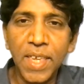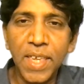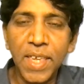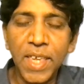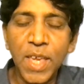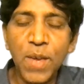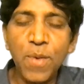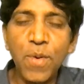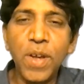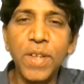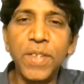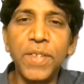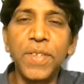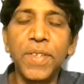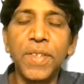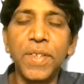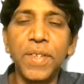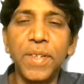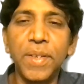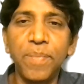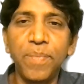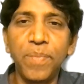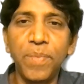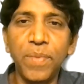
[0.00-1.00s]
He
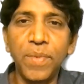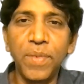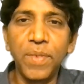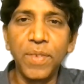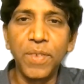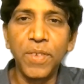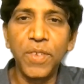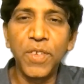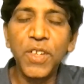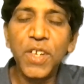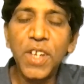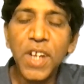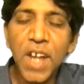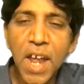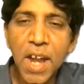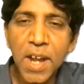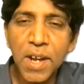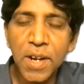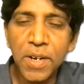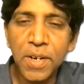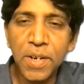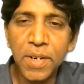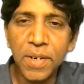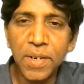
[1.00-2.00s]
was
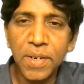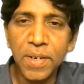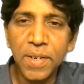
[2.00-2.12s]
stunned,